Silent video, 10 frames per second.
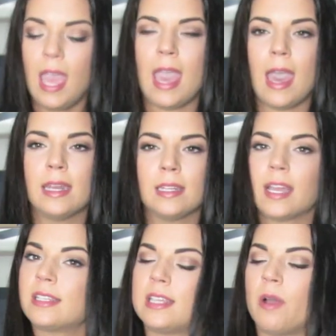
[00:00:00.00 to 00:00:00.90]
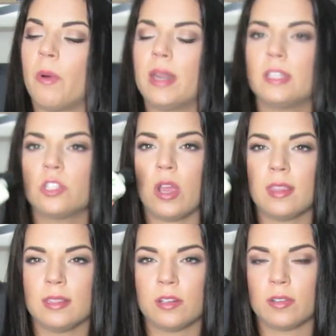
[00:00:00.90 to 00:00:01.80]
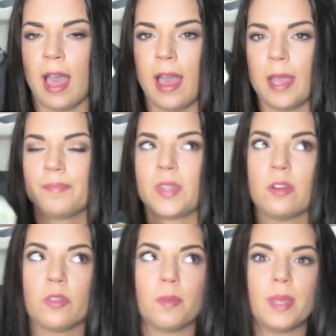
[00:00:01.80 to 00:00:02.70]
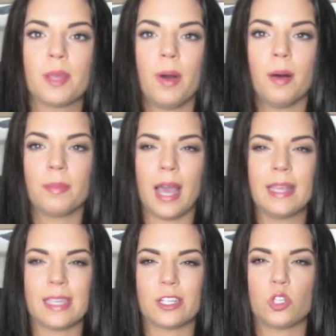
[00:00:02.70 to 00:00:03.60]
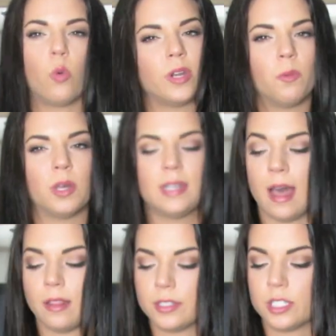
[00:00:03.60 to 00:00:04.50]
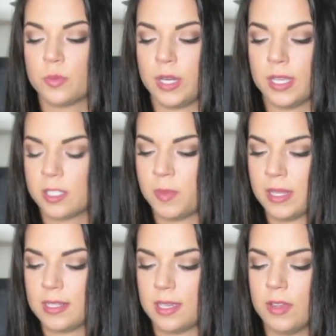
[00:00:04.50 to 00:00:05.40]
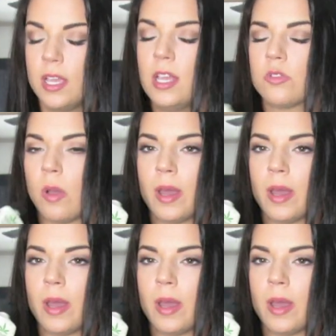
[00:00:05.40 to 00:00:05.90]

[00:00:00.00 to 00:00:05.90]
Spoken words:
and like I said, I wanted to try the little guy. I know the big pump guy is like $21. It's pretty expensive, so I